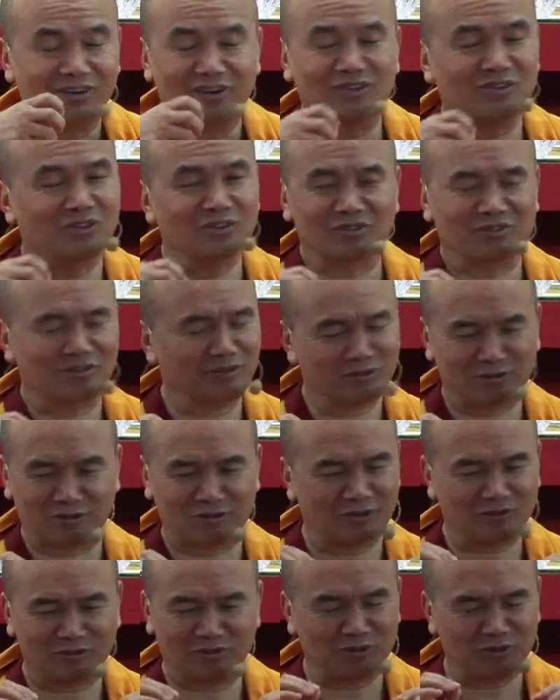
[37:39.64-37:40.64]
No,
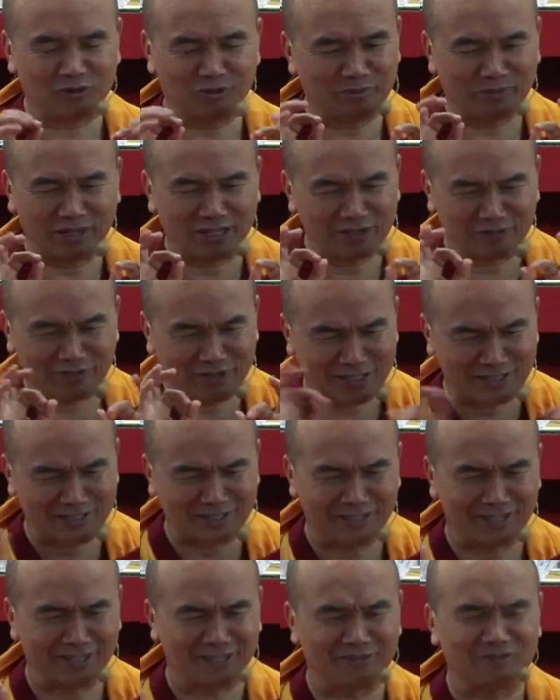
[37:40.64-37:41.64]
you make it very
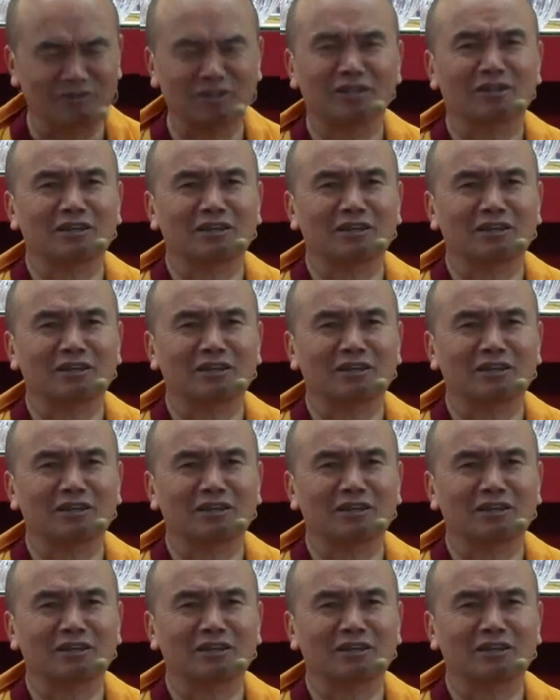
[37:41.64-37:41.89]
clear.